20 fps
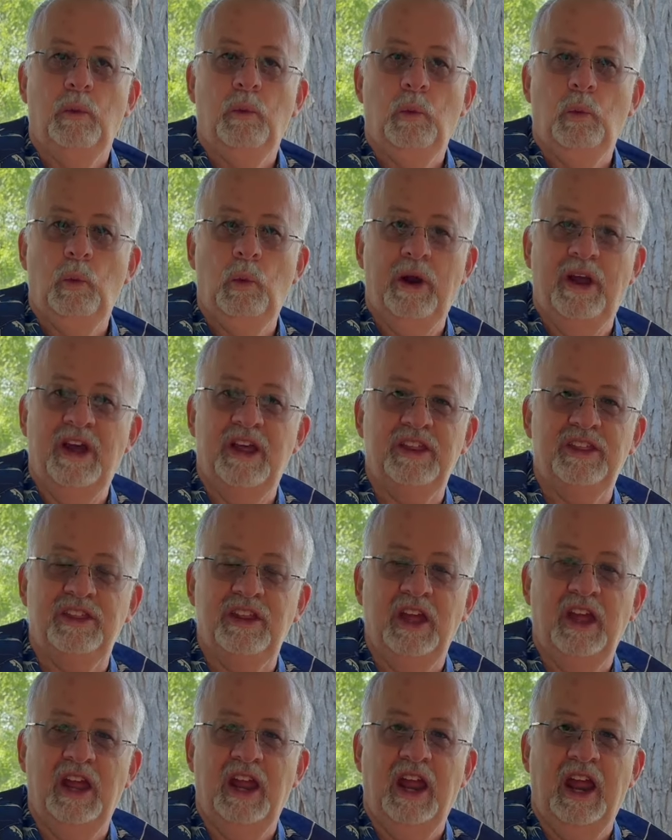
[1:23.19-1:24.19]
with
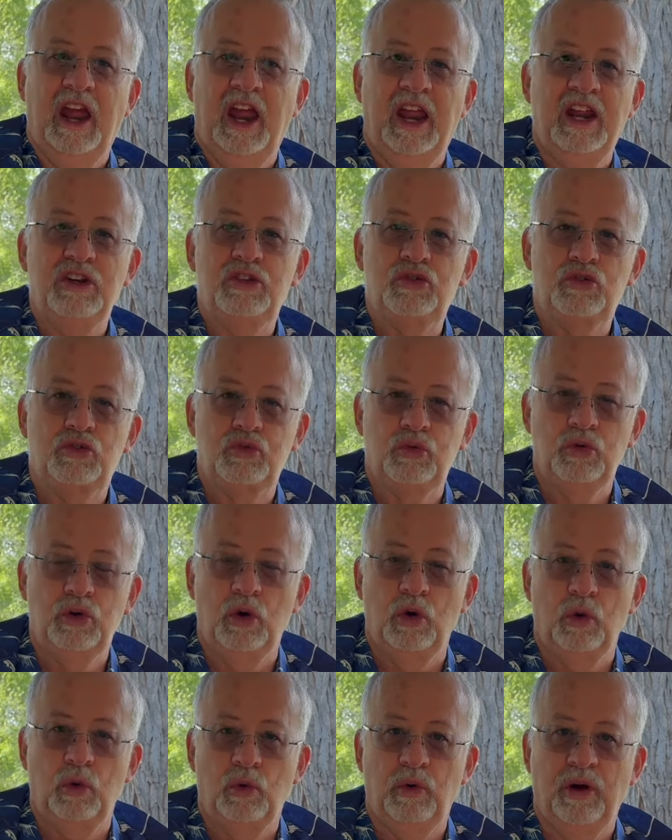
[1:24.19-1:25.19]
a
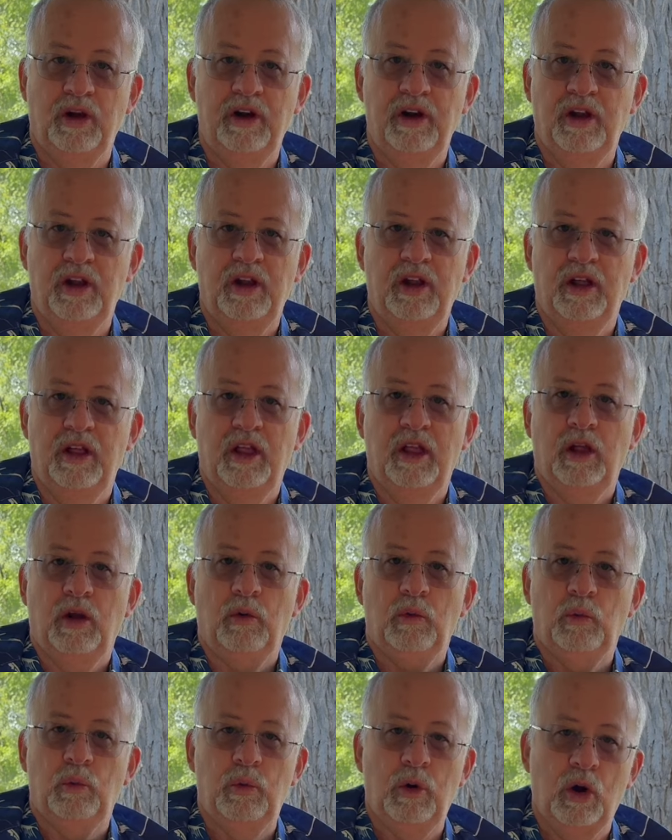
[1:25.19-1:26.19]
true
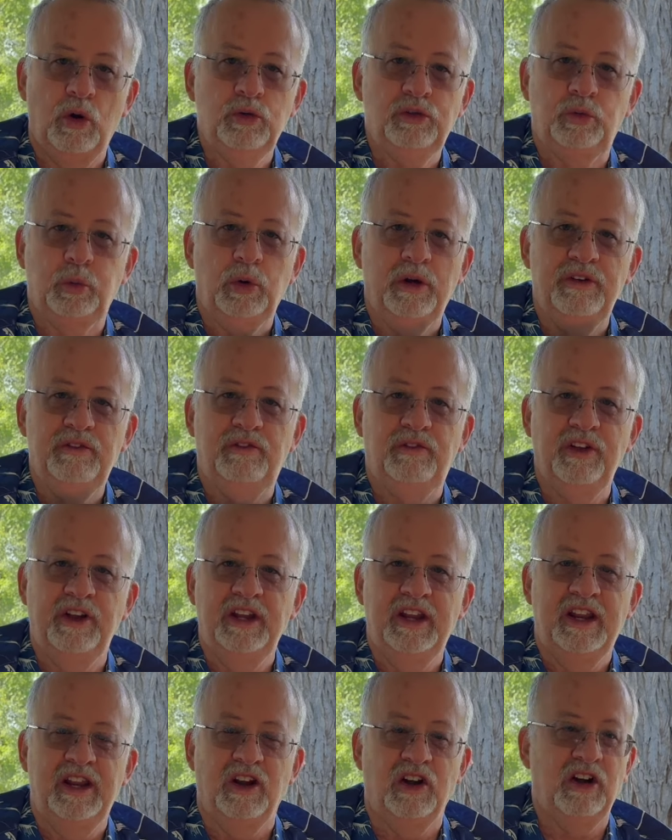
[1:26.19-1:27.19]
rosewood
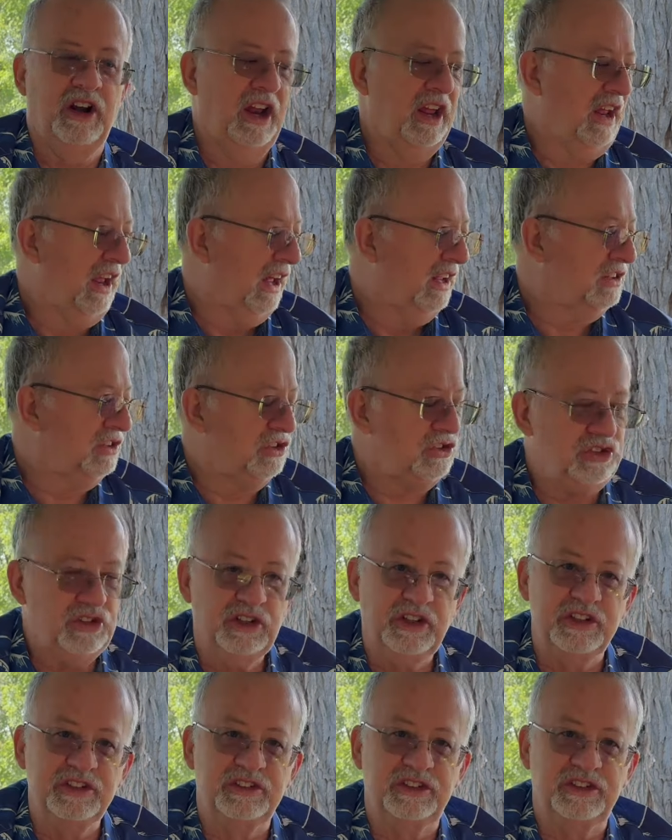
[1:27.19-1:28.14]
veneer, and as you can